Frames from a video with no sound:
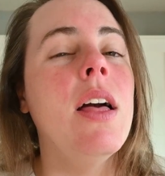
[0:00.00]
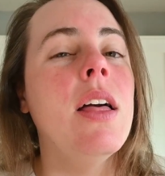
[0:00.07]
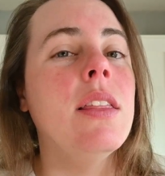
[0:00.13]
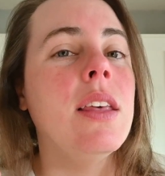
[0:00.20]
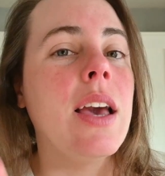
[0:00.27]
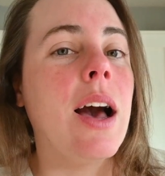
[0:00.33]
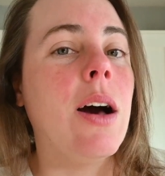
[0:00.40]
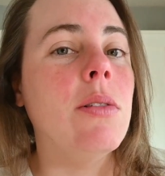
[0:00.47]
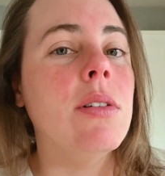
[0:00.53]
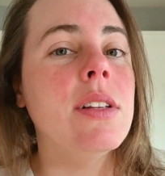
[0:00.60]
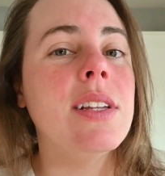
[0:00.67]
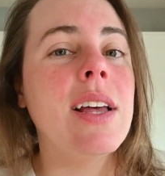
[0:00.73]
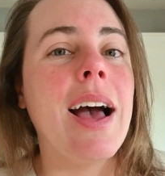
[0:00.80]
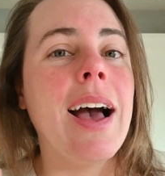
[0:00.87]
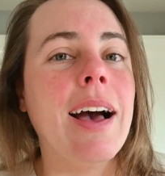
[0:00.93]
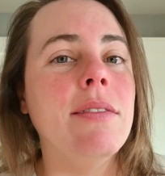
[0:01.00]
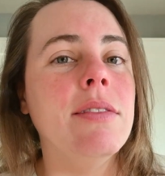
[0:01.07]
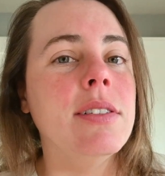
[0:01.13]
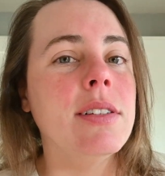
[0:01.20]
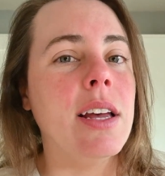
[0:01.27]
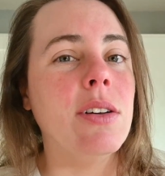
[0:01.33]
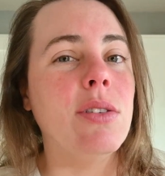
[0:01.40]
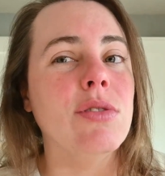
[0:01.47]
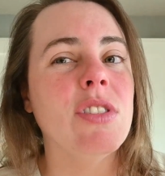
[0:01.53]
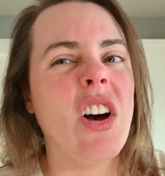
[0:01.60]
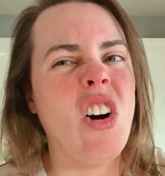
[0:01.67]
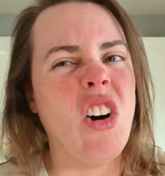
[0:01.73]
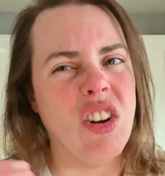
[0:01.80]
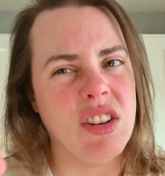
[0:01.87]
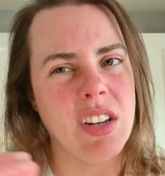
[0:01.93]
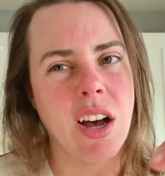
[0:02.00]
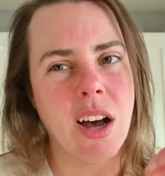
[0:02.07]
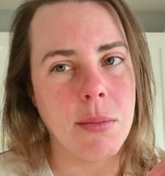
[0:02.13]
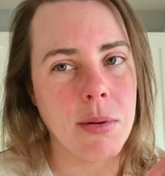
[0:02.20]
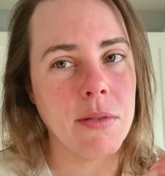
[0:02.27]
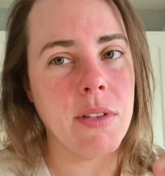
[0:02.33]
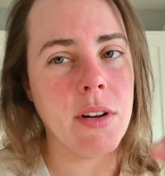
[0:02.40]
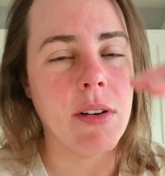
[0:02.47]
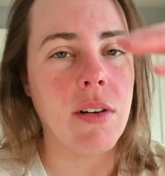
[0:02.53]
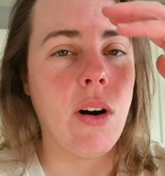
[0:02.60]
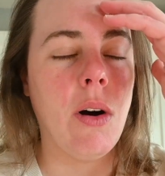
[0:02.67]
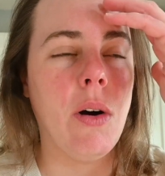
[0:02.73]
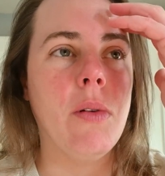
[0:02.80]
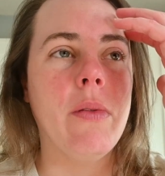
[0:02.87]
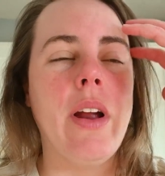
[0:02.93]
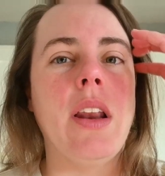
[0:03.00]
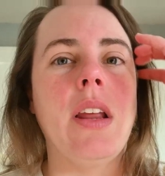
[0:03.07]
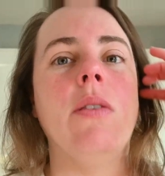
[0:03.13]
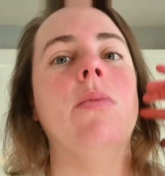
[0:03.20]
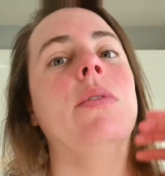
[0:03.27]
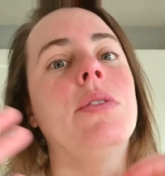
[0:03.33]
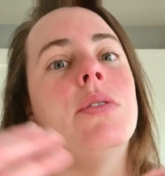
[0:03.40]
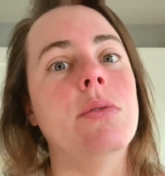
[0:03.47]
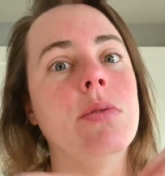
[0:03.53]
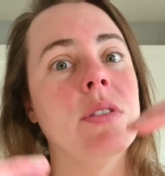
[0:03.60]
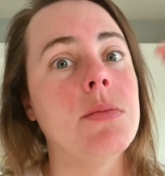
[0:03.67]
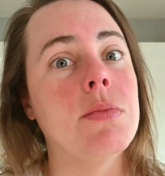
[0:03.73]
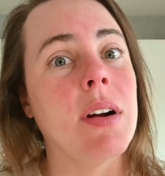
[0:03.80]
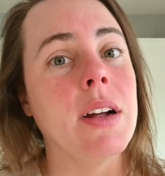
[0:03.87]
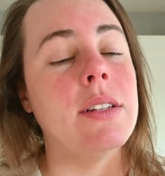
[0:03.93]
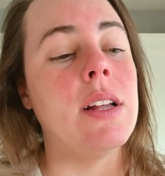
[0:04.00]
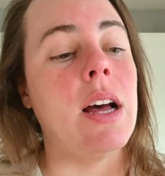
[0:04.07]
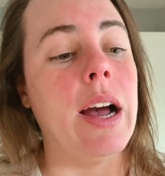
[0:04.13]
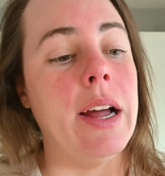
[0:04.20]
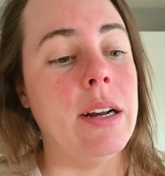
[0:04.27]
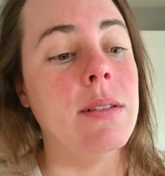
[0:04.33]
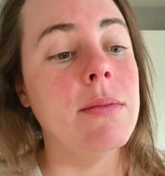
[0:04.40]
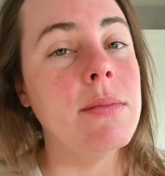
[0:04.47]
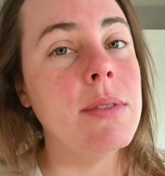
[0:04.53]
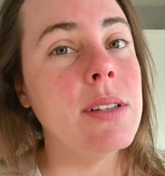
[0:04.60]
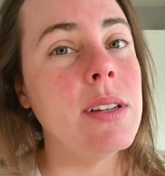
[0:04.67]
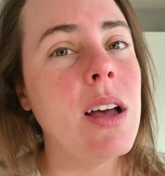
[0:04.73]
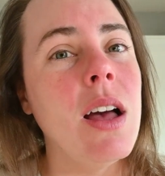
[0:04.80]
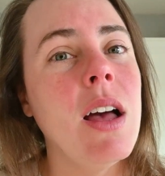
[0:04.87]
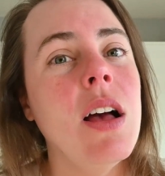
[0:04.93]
the outlets have sales on top of their already reduced price items.